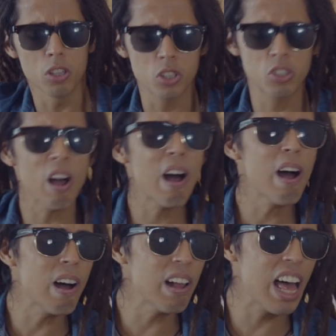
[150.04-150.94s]
Cause all
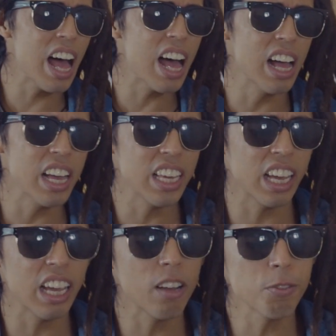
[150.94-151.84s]
I
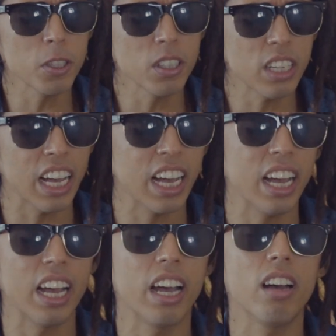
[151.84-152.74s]
ever
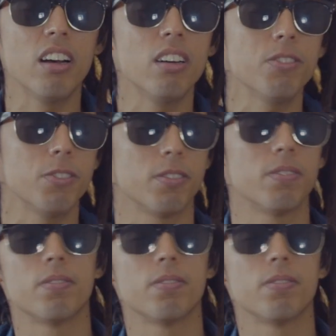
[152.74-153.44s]
gave,